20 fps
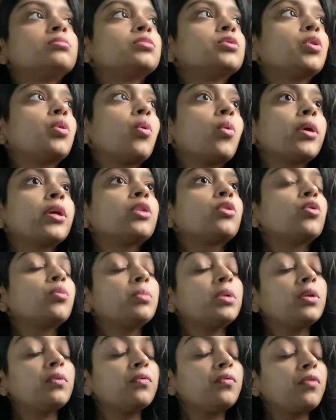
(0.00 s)
going to
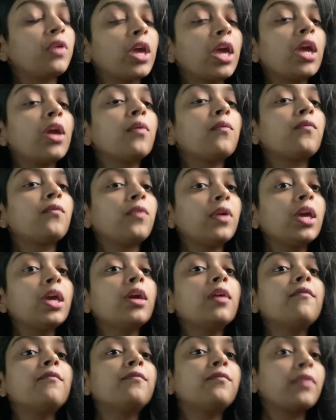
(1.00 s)
be
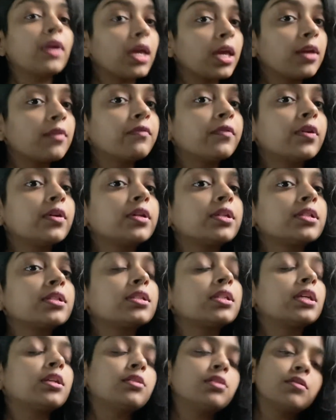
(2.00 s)
way
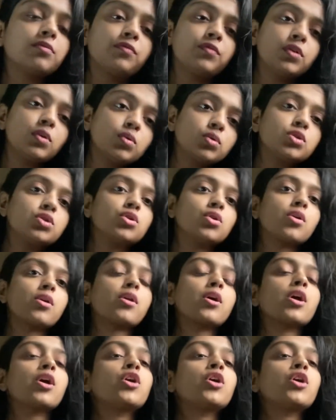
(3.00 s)
worse in the future.